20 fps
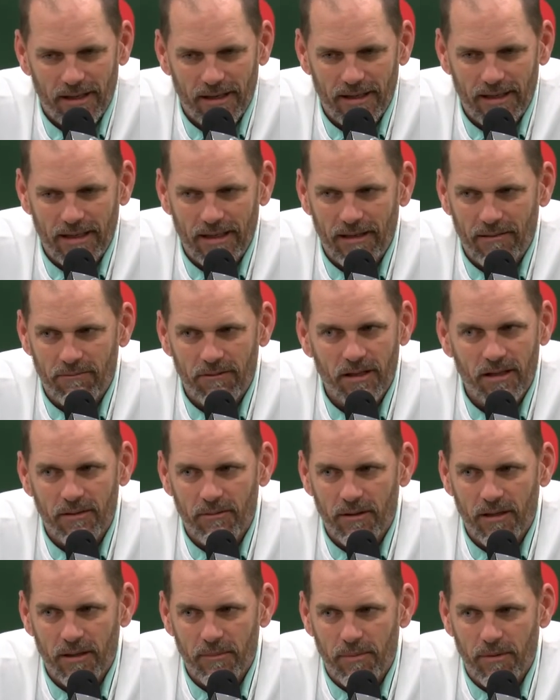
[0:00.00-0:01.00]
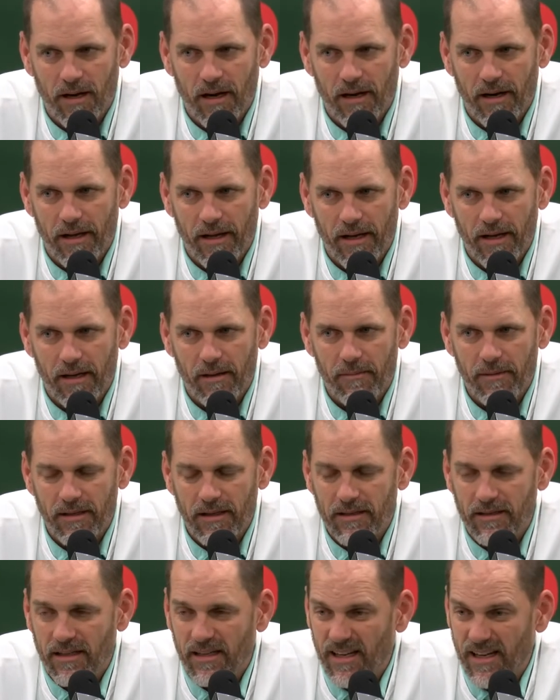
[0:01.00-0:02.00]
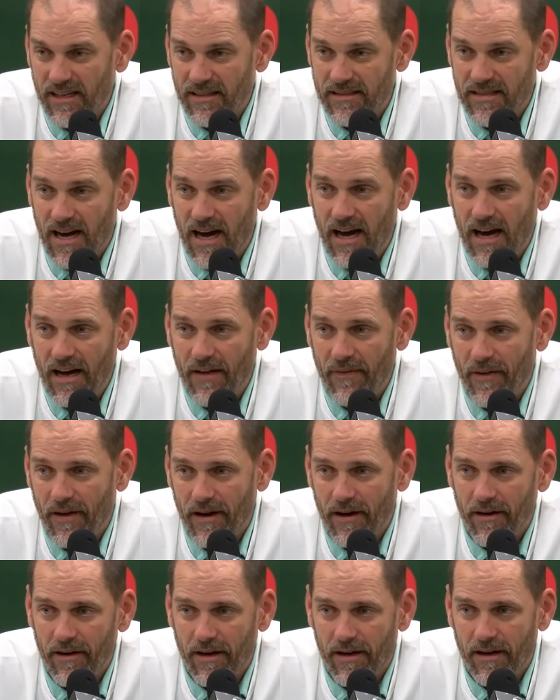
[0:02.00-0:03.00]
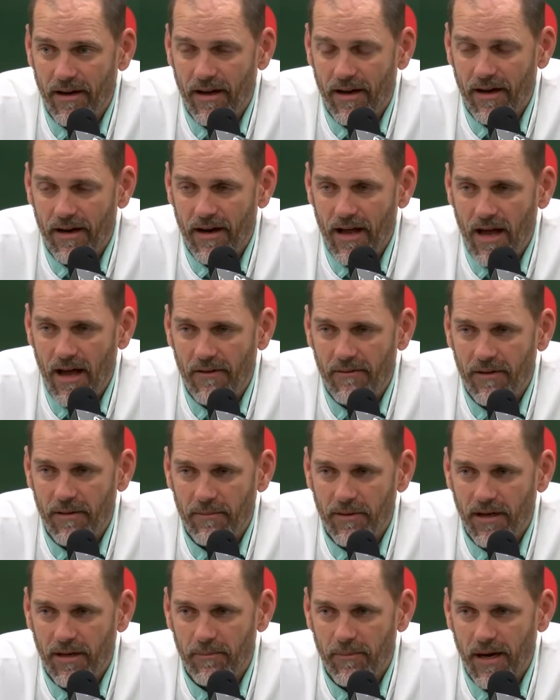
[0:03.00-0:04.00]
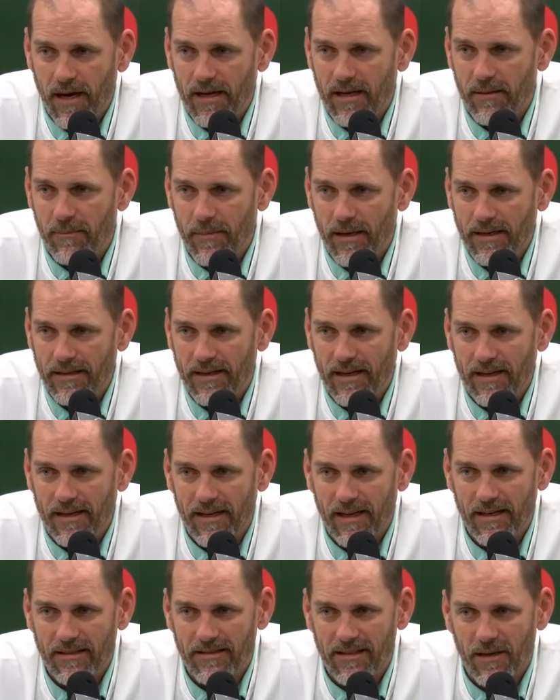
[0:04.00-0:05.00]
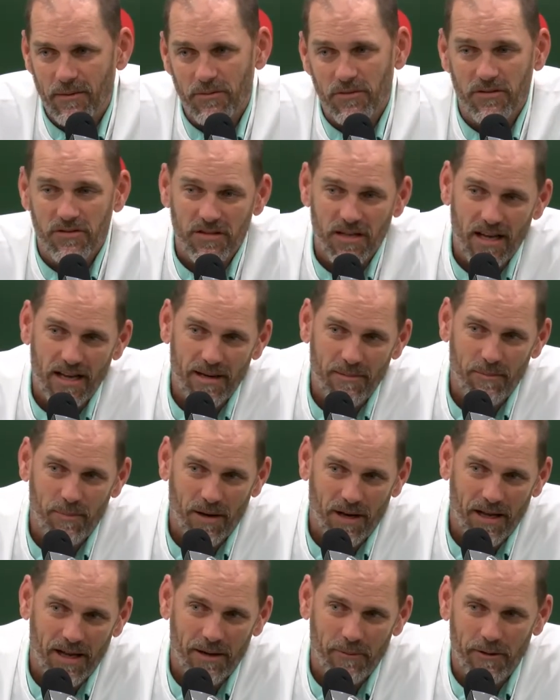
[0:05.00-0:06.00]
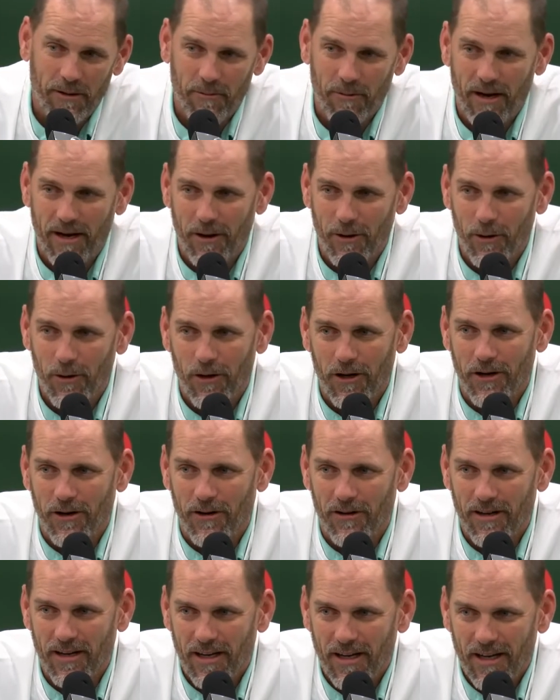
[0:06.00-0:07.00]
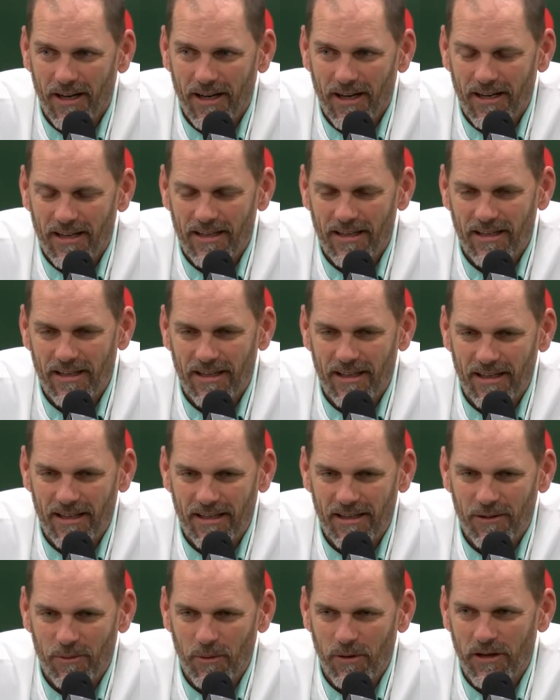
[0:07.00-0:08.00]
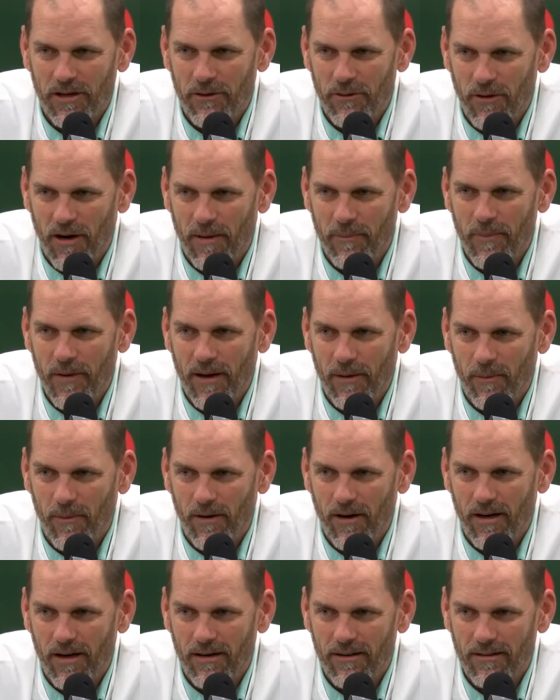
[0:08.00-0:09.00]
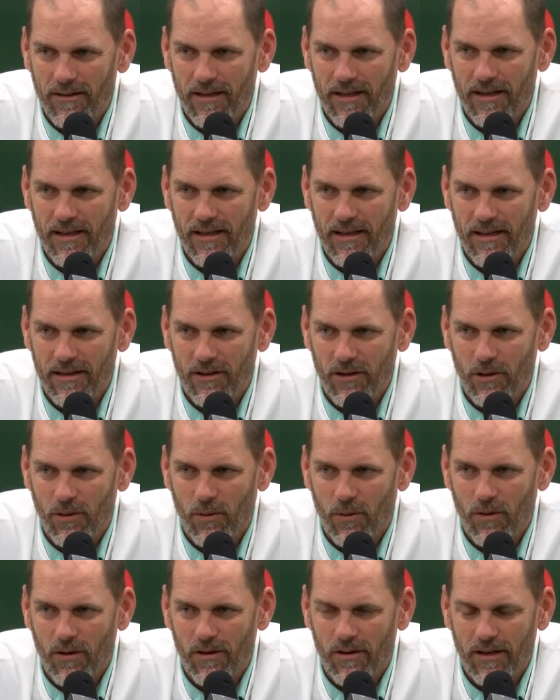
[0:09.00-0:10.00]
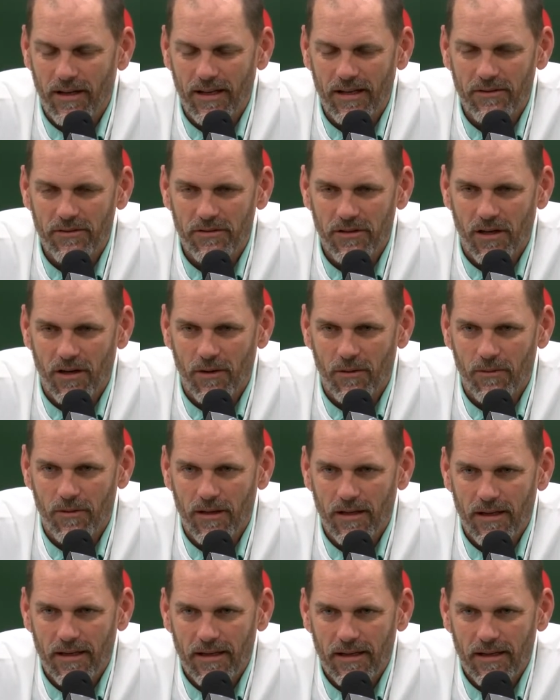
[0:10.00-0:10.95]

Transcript: uh, really, really proud of him. And then to get Ty in there and, and have him come back and make that catch, that was the same play we ran earlier uh, where he dropped that one in, in, the corner of the end zone.